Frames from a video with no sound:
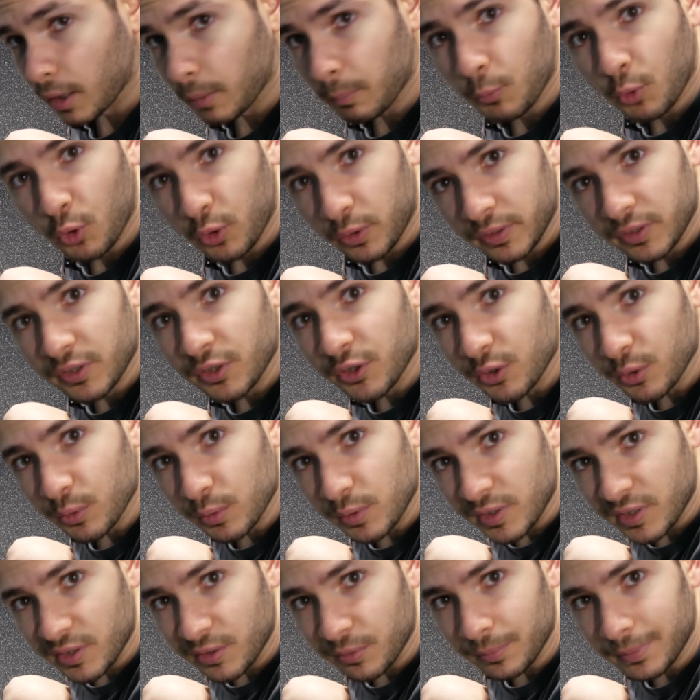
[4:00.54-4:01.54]
I'm going to
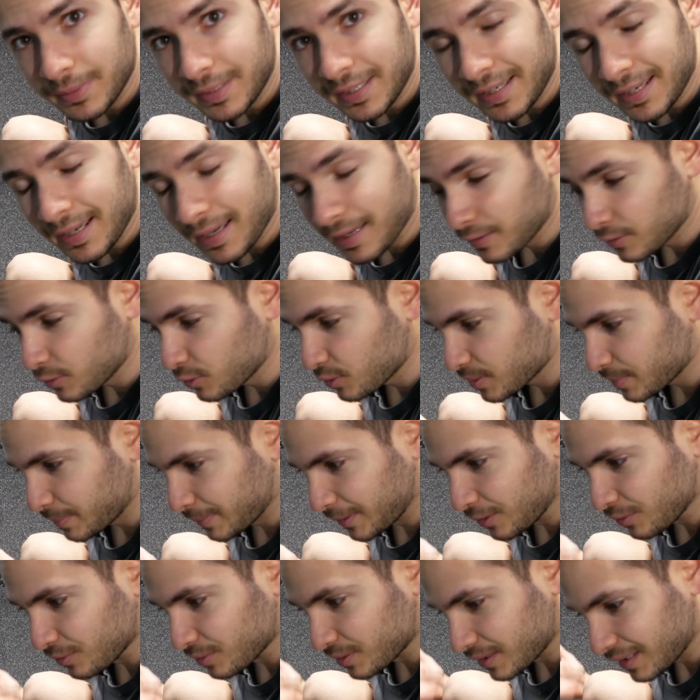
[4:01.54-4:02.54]
use two D handles
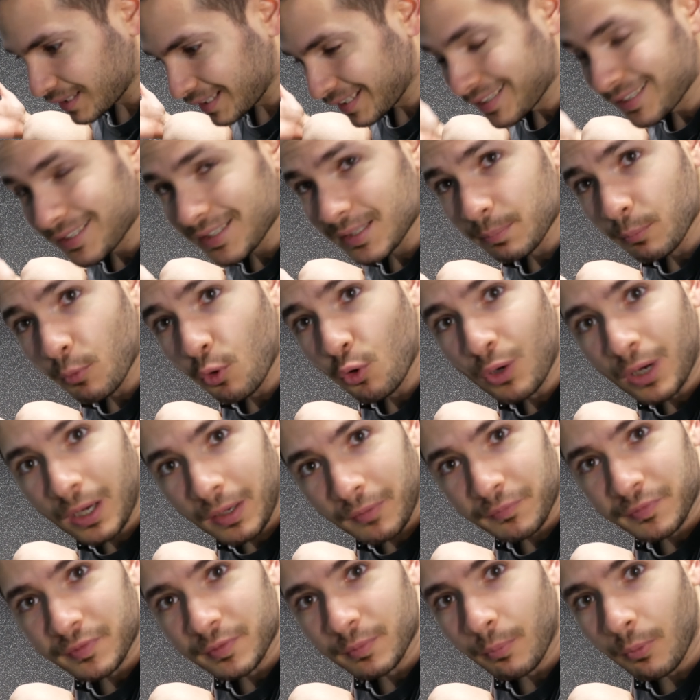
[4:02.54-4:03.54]
because it is more
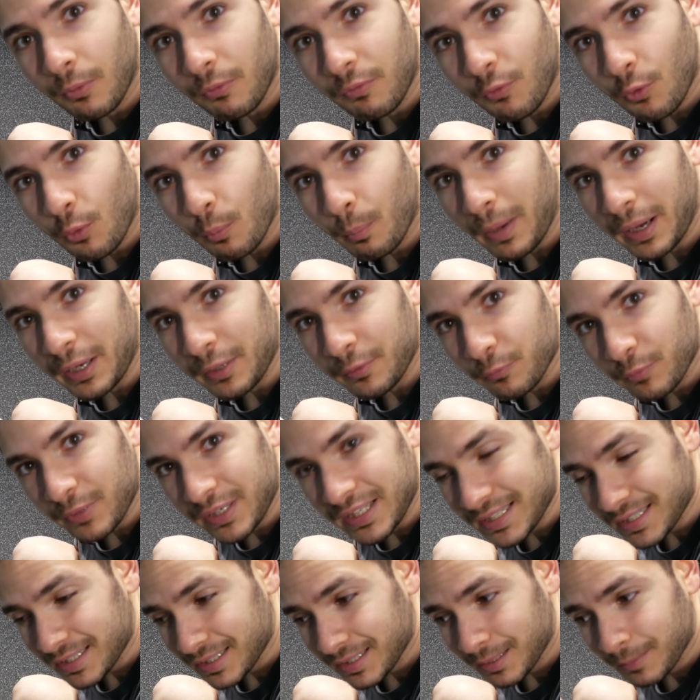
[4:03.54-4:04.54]
comfortable for my
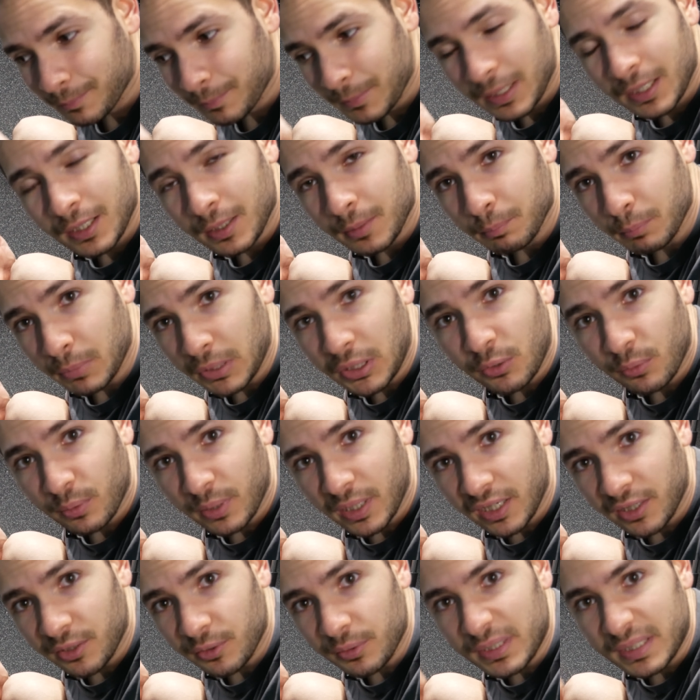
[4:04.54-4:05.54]
wrist, but you
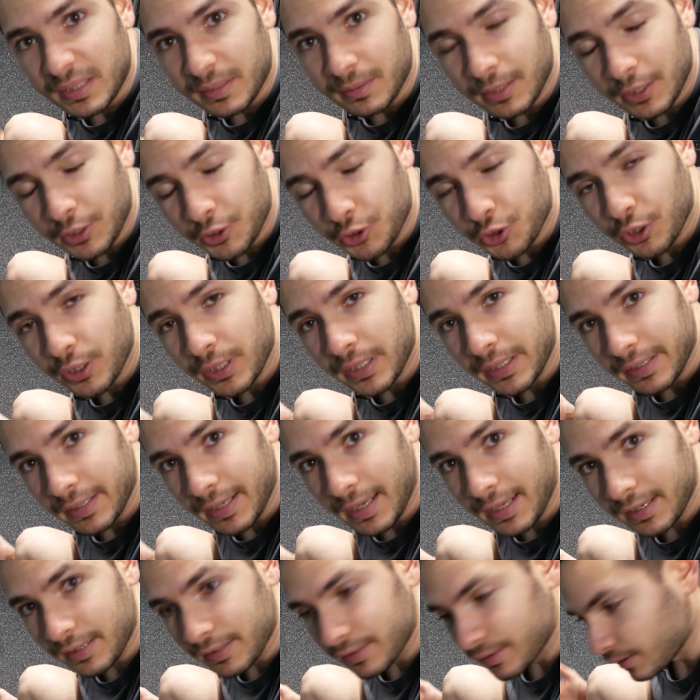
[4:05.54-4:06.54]
can use literally
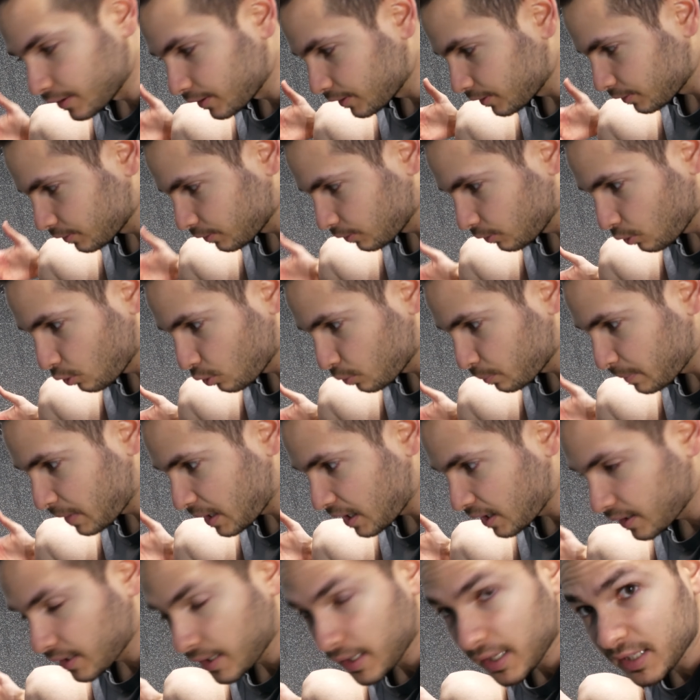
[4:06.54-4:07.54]
anything, long
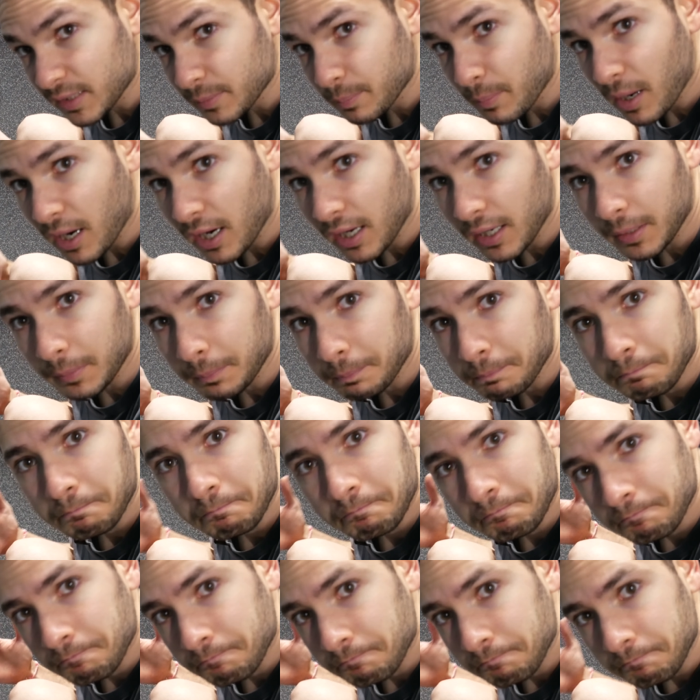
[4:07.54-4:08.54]
bar, S bar,
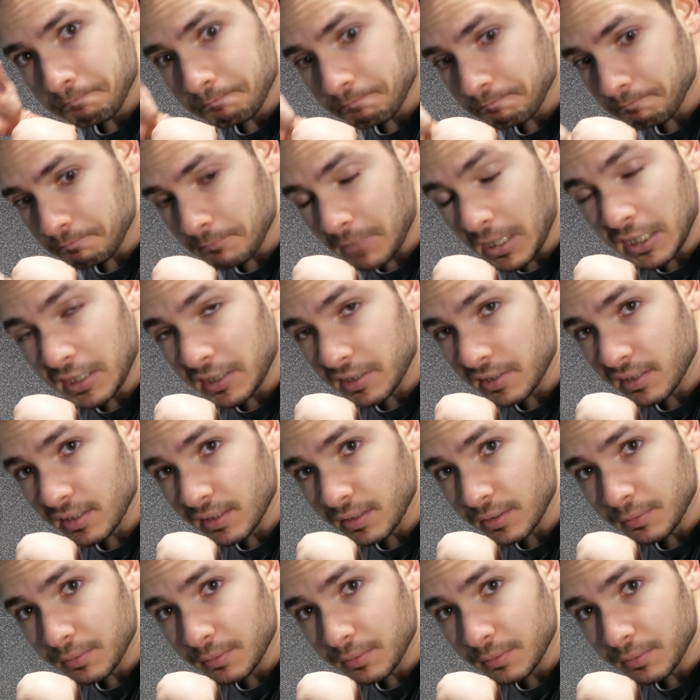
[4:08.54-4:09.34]
anything.